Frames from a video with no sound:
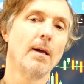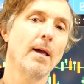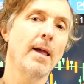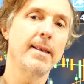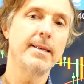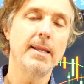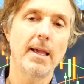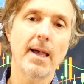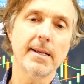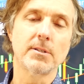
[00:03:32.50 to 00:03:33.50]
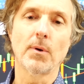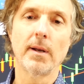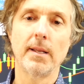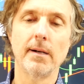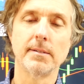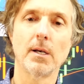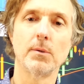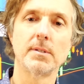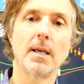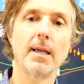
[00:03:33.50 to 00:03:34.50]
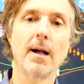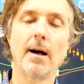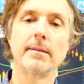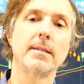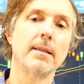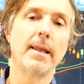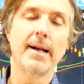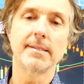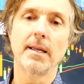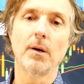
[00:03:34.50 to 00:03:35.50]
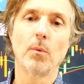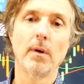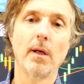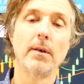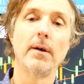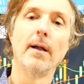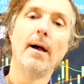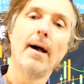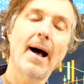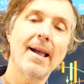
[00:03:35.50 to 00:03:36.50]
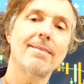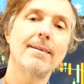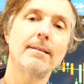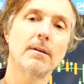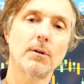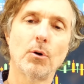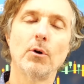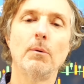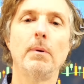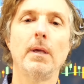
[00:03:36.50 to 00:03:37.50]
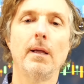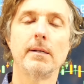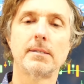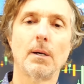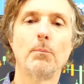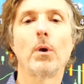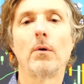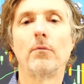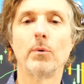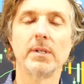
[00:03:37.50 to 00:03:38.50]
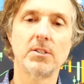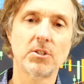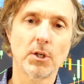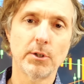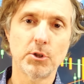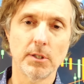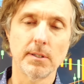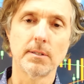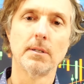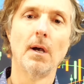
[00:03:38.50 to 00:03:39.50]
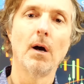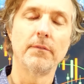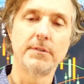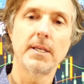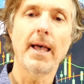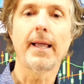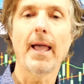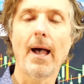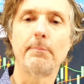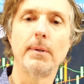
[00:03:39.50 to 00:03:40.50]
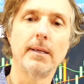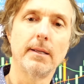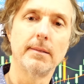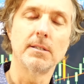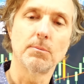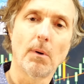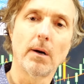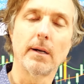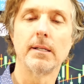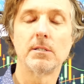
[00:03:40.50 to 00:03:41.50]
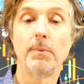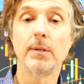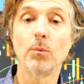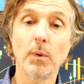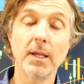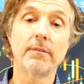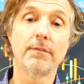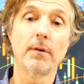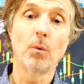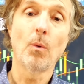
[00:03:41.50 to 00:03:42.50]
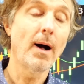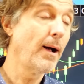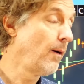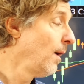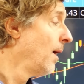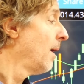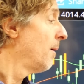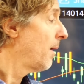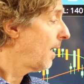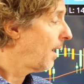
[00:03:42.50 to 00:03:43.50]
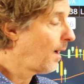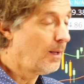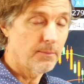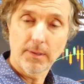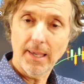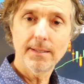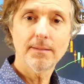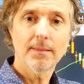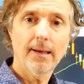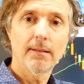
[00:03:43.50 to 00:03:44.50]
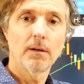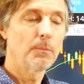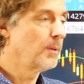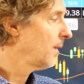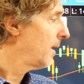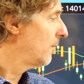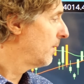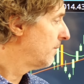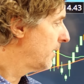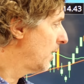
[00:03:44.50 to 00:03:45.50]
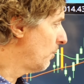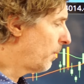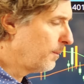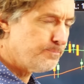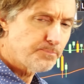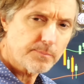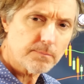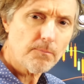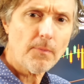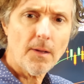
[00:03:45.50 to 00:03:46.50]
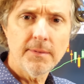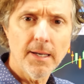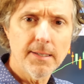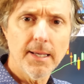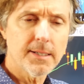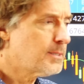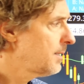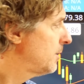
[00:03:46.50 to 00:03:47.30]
NDX right here, as I was saying, onto the NASDAQ 100. I think there could be somewhat of a resurgence of tech happening in this market. It's been weak for a while. I'll get into that a little bit later in the video, but the NDX is